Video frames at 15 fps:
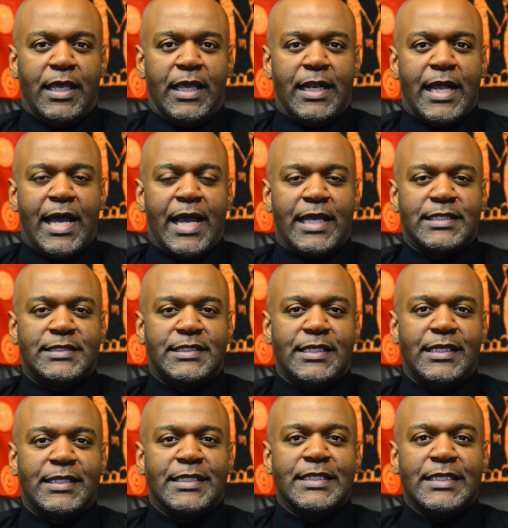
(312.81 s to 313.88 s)
And I
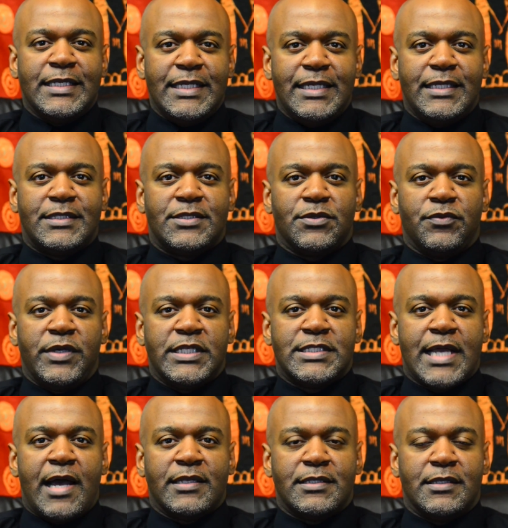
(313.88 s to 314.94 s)
see the need to
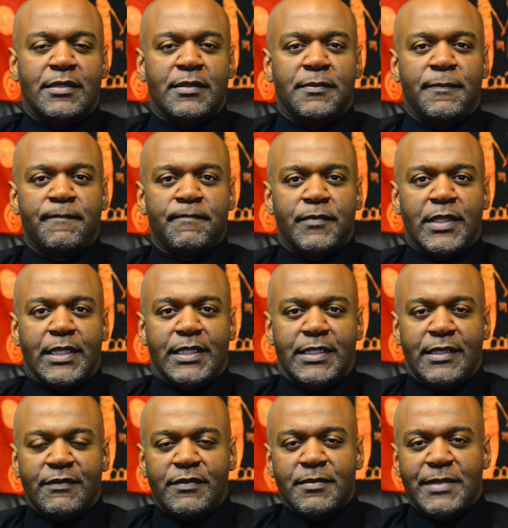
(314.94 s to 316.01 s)
reach out to them,
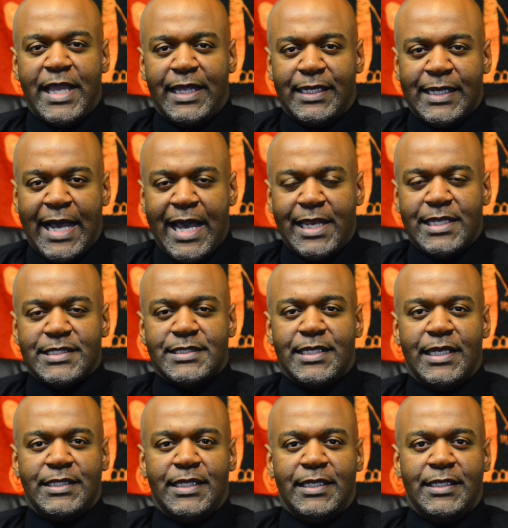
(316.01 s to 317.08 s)
give them that guidance
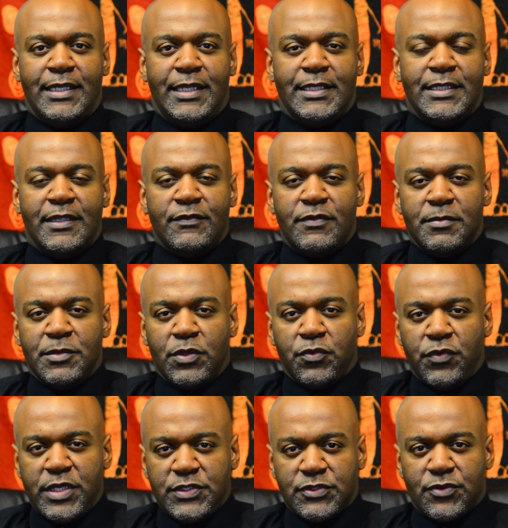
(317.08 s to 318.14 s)
that they need, give them the
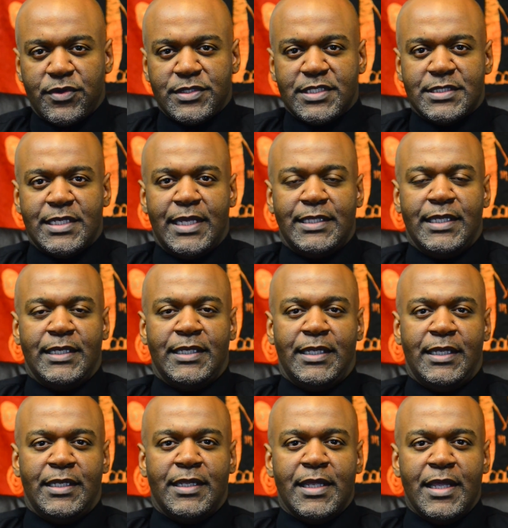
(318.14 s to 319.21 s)
resources that they need,